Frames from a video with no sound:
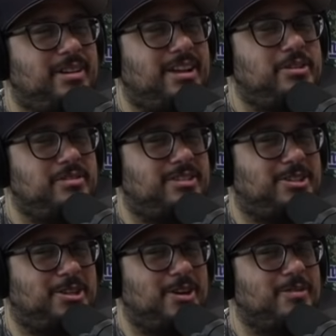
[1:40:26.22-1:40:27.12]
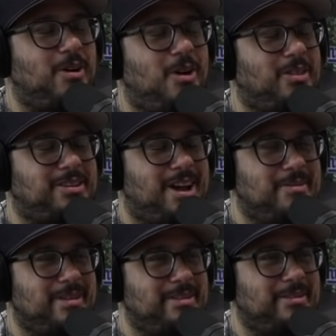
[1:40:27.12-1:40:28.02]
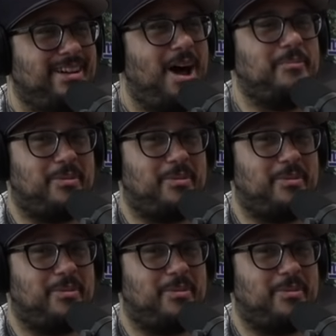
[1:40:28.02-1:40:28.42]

I do this to Joe all the time, but, but, on